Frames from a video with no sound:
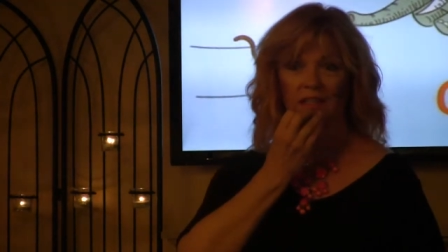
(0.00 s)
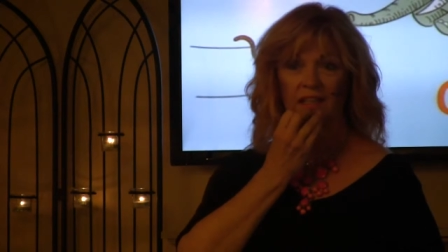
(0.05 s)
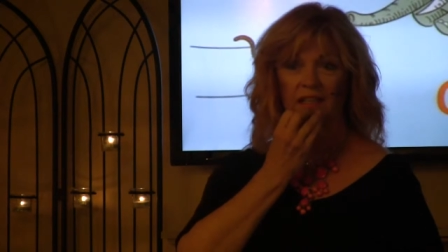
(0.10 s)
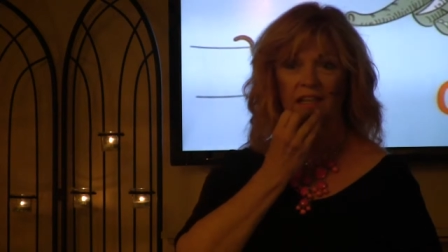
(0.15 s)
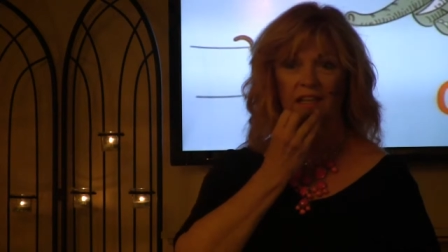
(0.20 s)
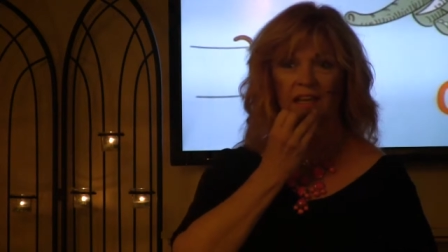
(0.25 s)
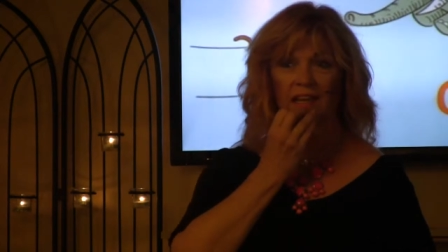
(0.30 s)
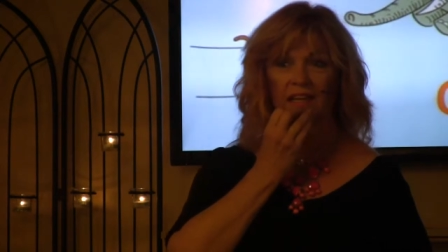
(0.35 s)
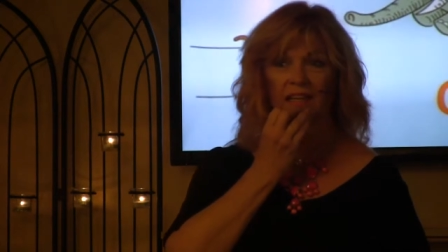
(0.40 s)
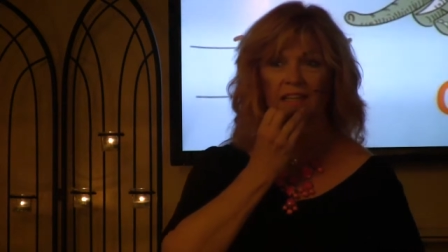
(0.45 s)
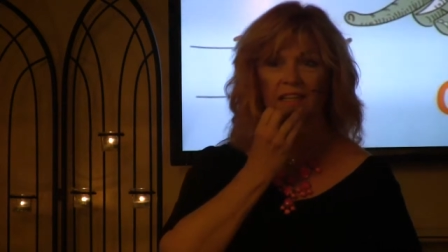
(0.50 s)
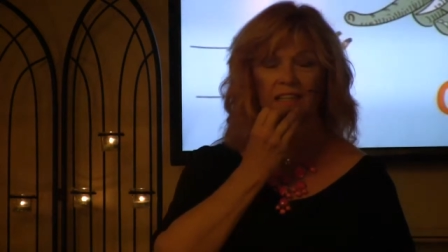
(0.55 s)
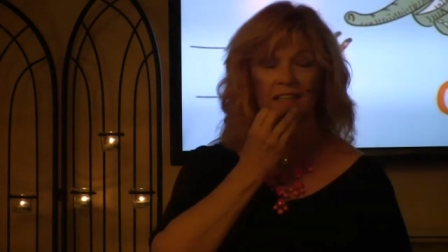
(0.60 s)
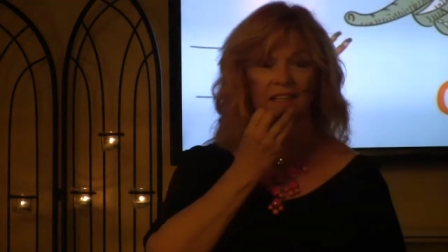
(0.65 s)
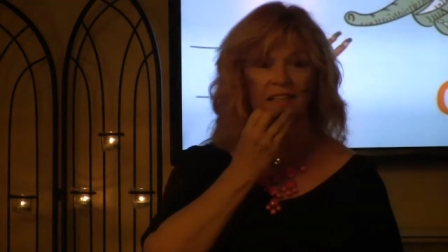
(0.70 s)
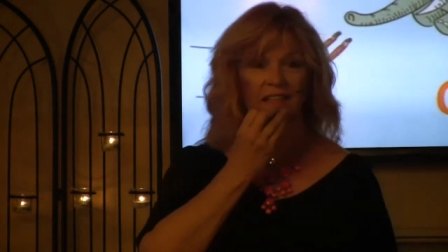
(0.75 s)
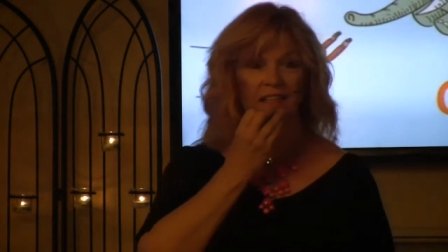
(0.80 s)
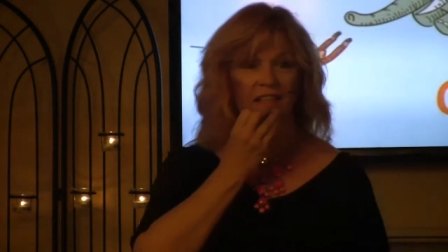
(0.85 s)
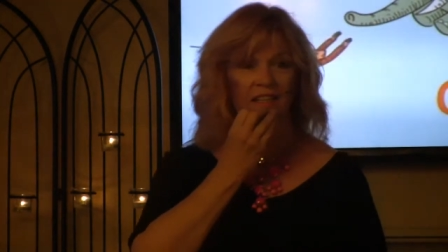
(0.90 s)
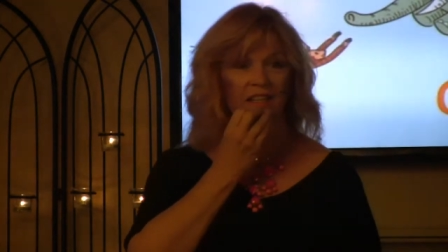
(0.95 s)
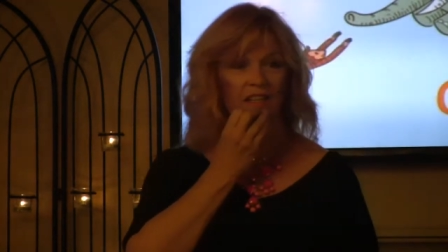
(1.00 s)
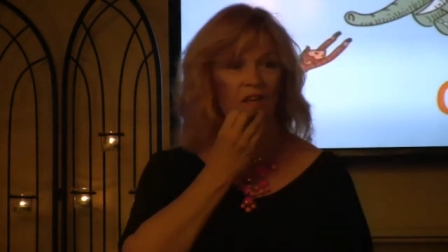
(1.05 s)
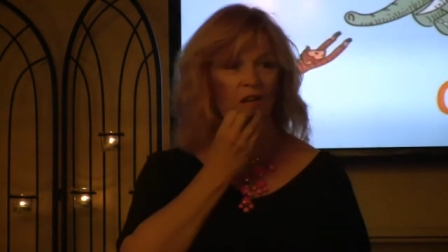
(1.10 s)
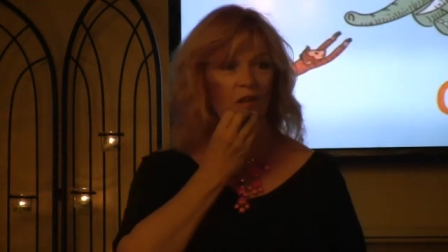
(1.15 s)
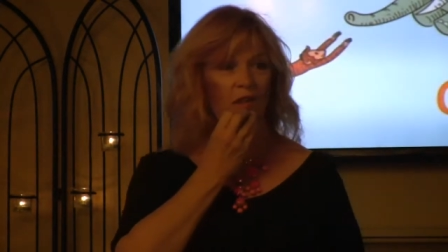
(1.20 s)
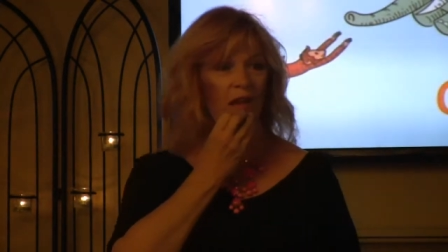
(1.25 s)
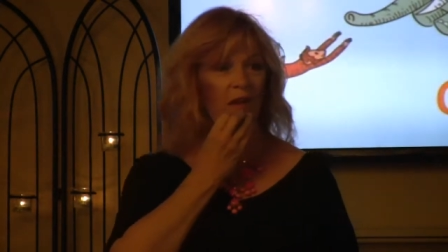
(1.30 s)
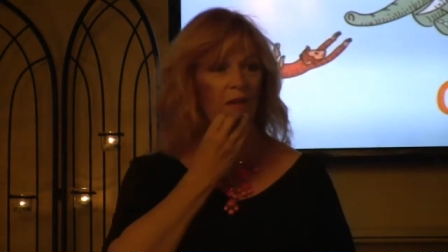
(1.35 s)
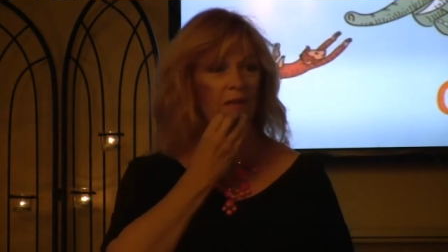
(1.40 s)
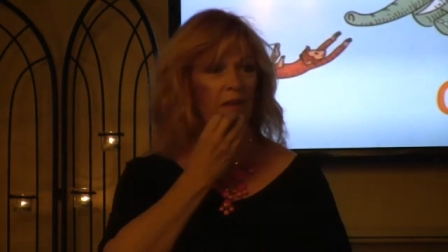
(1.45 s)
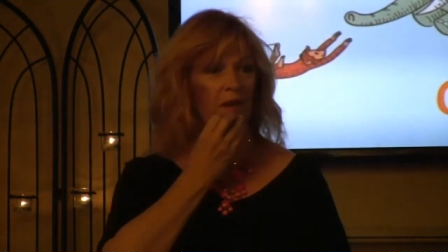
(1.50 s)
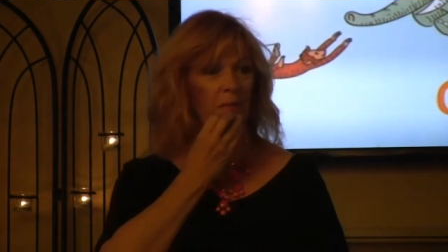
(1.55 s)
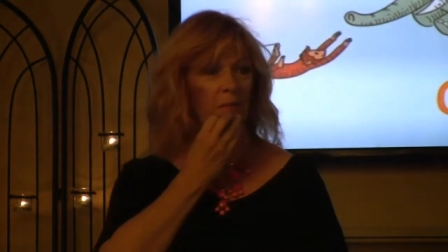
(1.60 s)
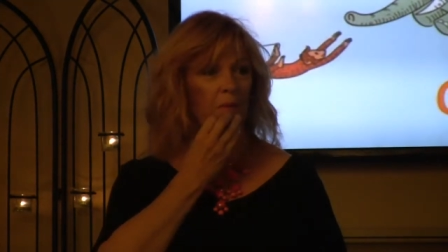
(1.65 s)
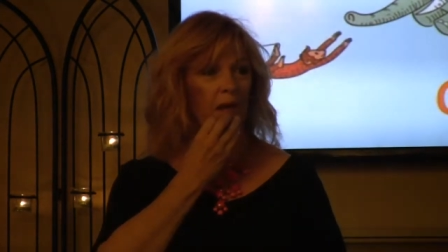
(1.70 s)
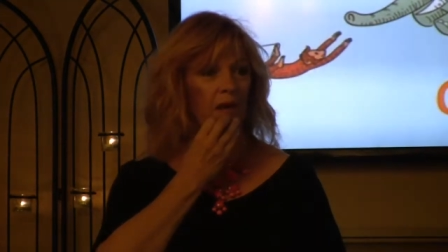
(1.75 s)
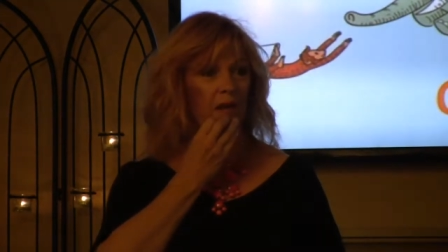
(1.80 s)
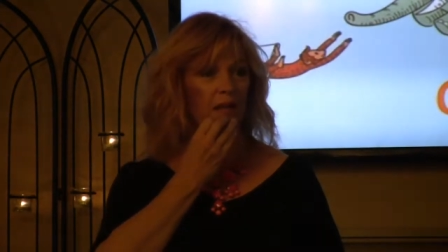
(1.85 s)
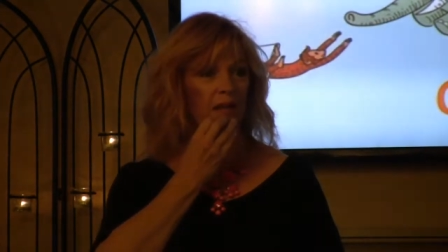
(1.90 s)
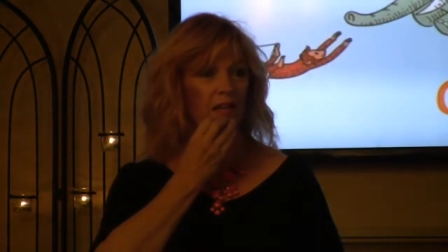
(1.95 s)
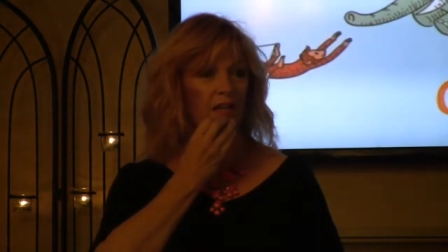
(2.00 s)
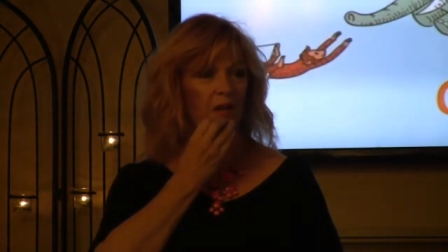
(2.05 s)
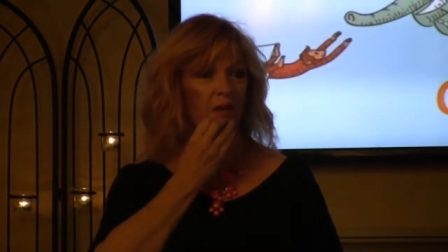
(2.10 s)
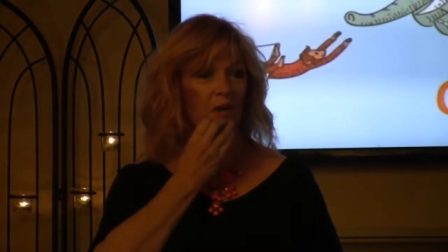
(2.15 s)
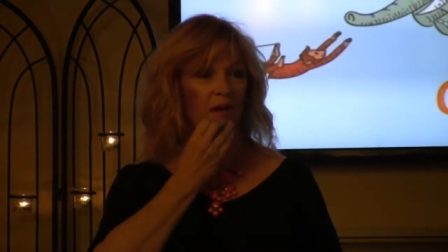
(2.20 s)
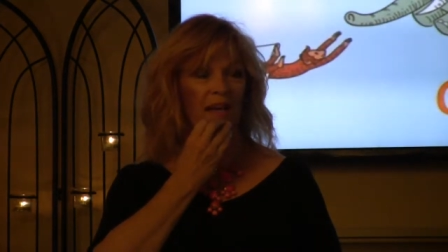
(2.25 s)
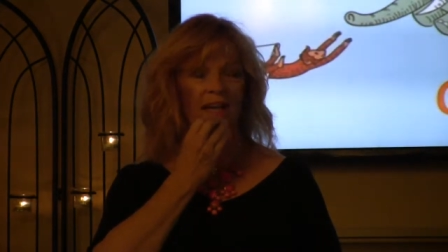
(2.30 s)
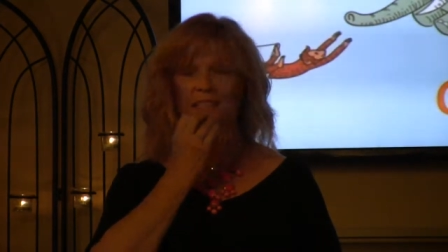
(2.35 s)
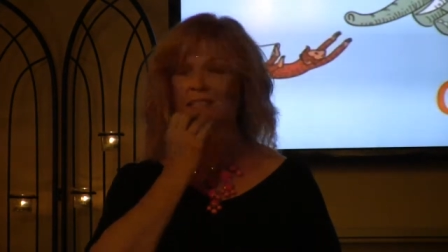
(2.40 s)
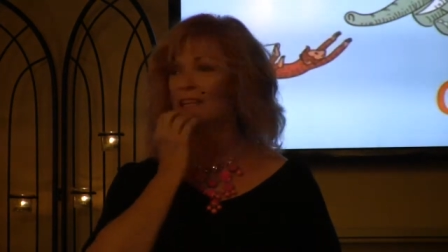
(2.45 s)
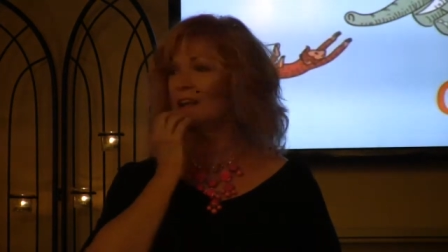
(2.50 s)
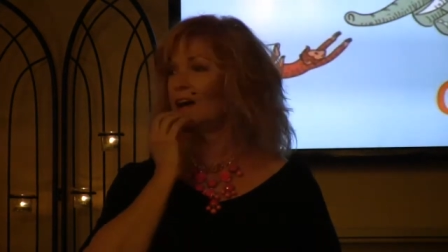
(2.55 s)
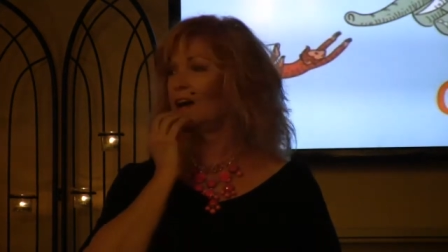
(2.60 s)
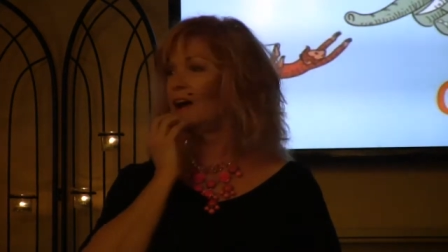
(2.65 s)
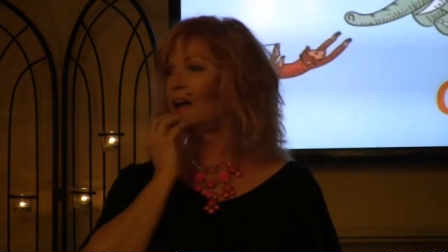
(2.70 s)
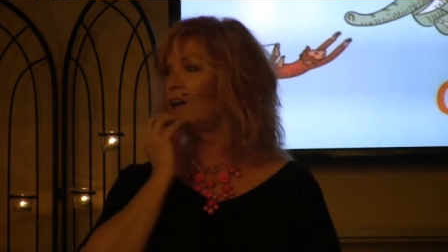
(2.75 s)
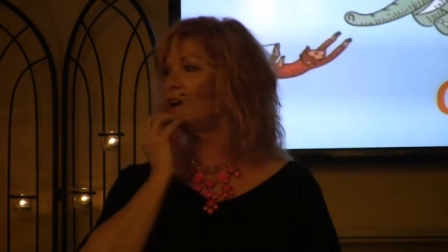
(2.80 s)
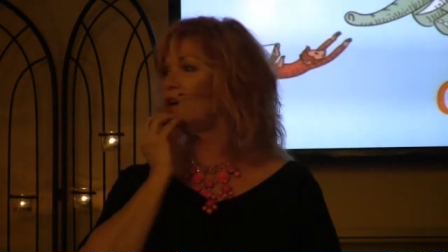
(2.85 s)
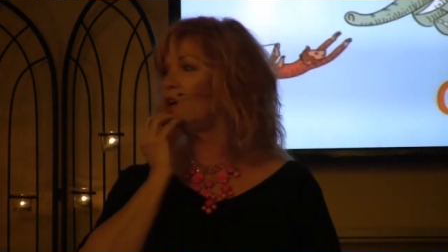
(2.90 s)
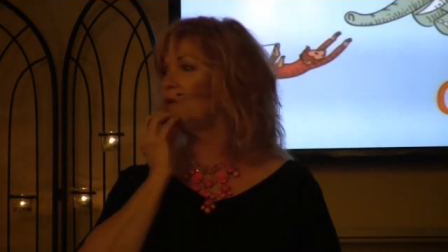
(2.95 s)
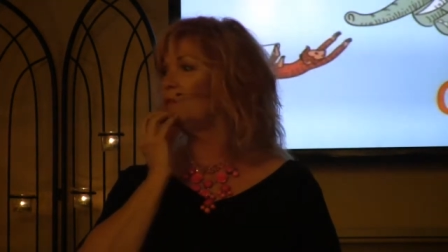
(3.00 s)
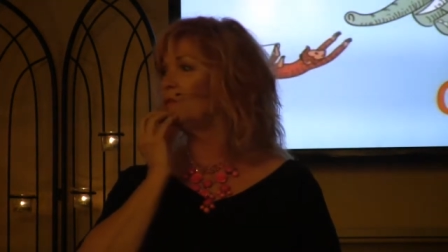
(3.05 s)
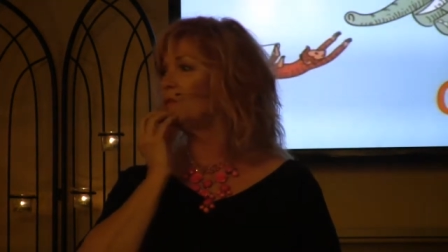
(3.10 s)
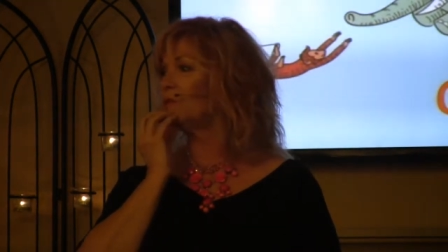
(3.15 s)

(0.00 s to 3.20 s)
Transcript: Yeah? You know, that, that monkey who has the high hope